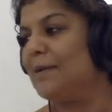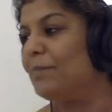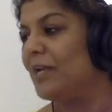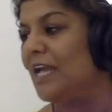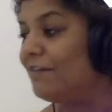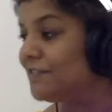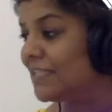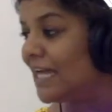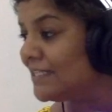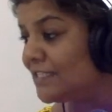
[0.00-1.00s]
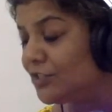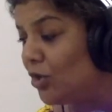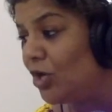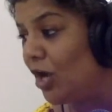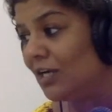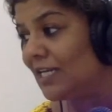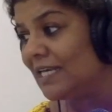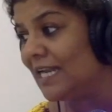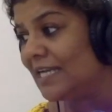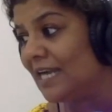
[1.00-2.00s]
Prynne, after that, is no longer
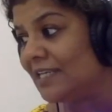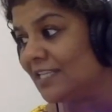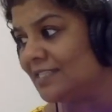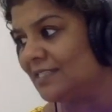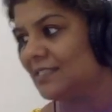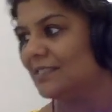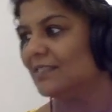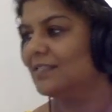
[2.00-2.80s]
an adulteress,